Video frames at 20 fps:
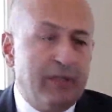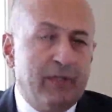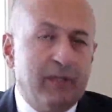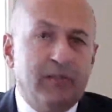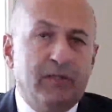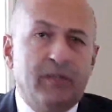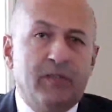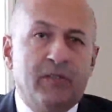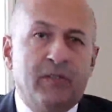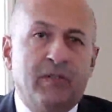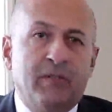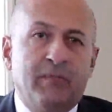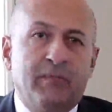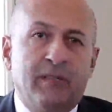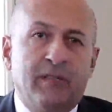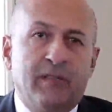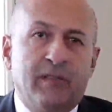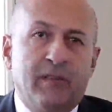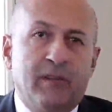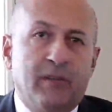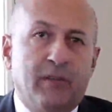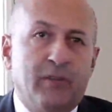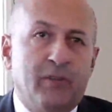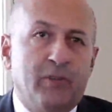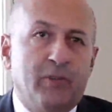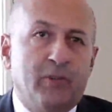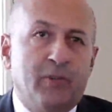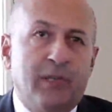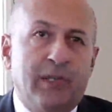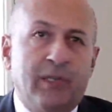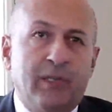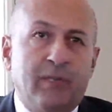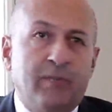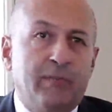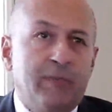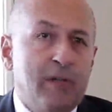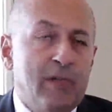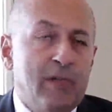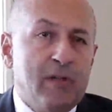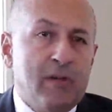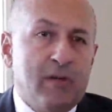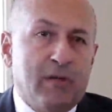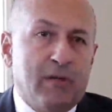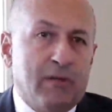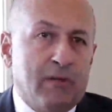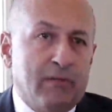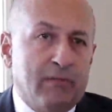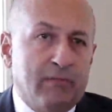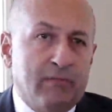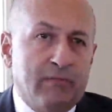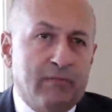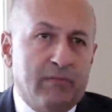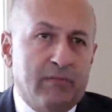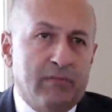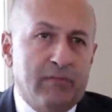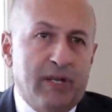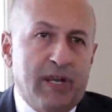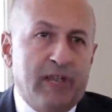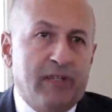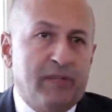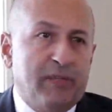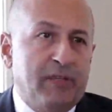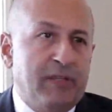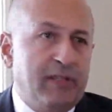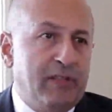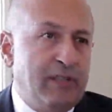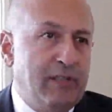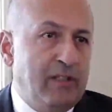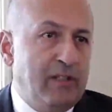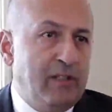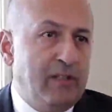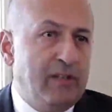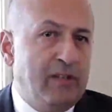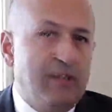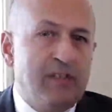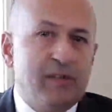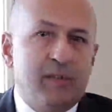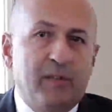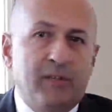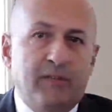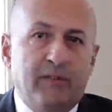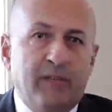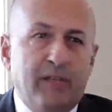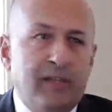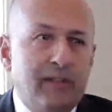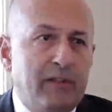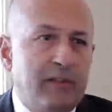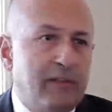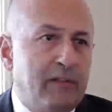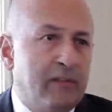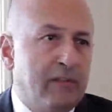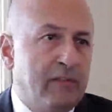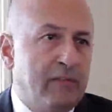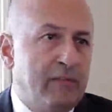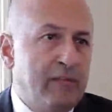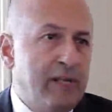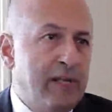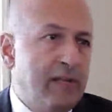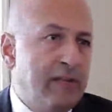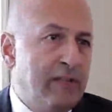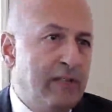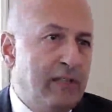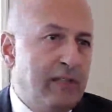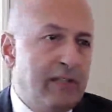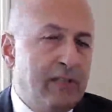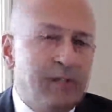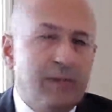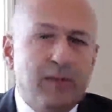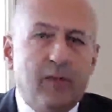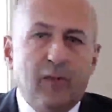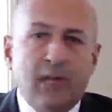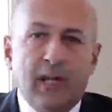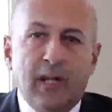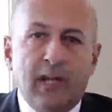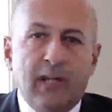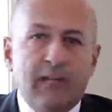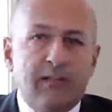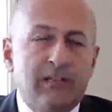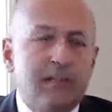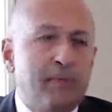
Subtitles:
And these companies are usually SPCs, SPVs, BACs, WLLs.